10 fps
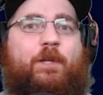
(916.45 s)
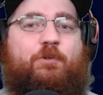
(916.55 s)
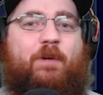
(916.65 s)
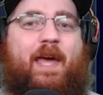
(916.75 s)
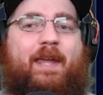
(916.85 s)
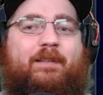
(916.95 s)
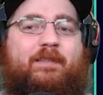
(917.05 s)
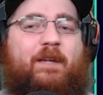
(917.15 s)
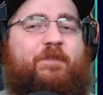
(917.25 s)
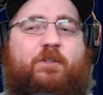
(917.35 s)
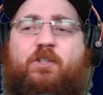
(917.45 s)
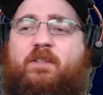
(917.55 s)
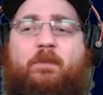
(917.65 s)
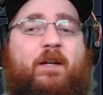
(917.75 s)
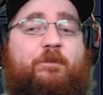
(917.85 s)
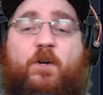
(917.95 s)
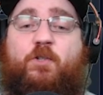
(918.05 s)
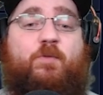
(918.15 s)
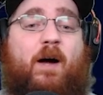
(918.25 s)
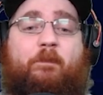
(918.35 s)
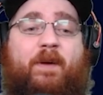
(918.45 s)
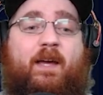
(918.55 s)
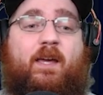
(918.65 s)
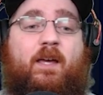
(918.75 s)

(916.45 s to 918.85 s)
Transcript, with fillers: trade and see if they'll just give me a first-round pick,